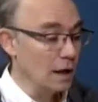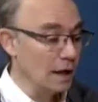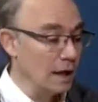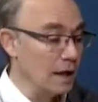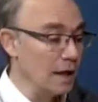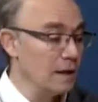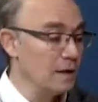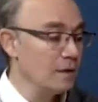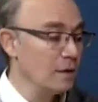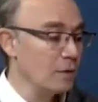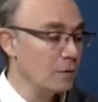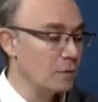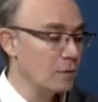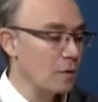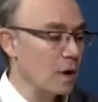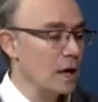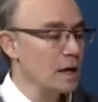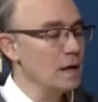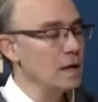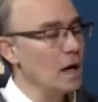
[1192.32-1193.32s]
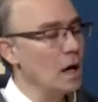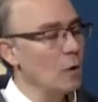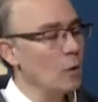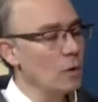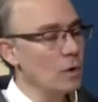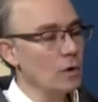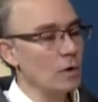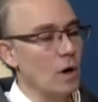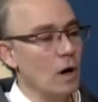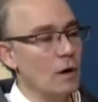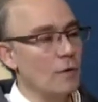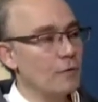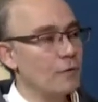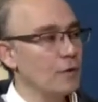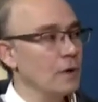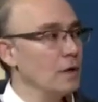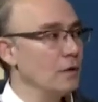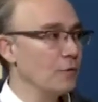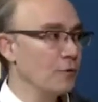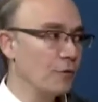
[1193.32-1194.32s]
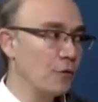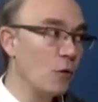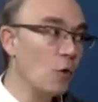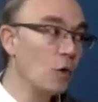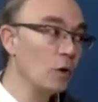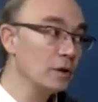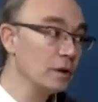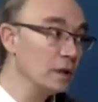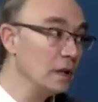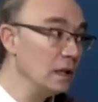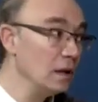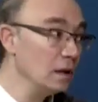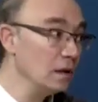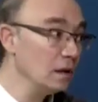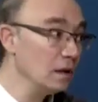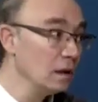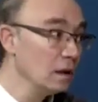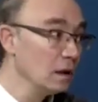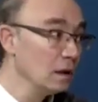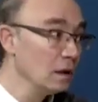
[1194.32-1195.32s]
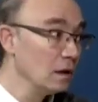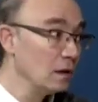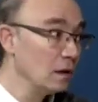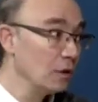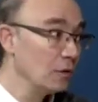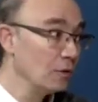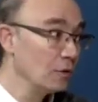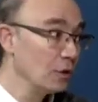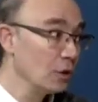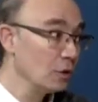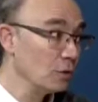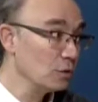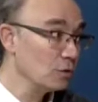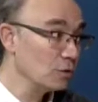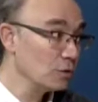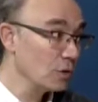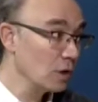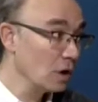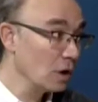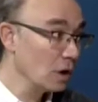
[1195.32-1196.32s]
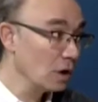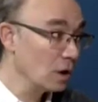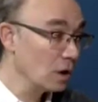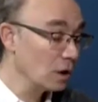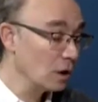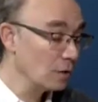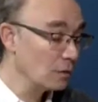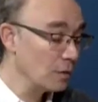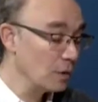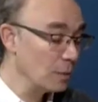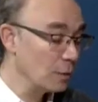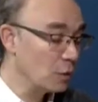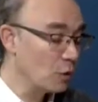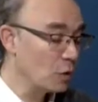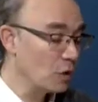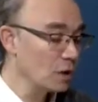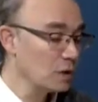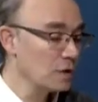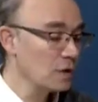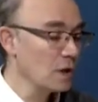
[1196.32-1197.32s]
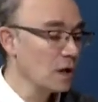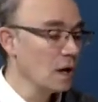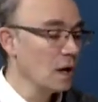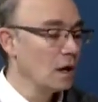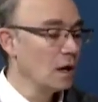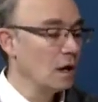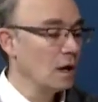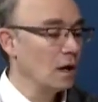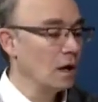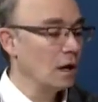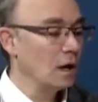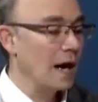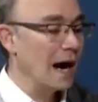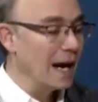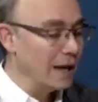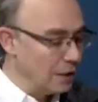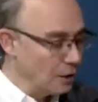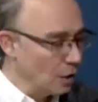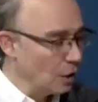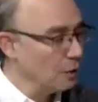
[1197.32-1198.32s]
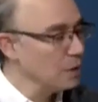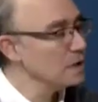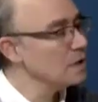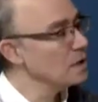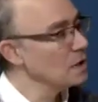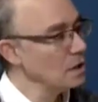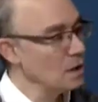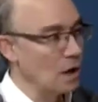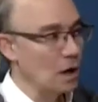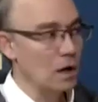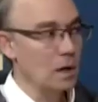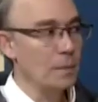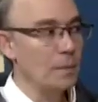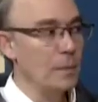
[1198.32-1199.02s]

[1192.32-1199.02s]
And right now we're offering 14 of those reports. I know it's not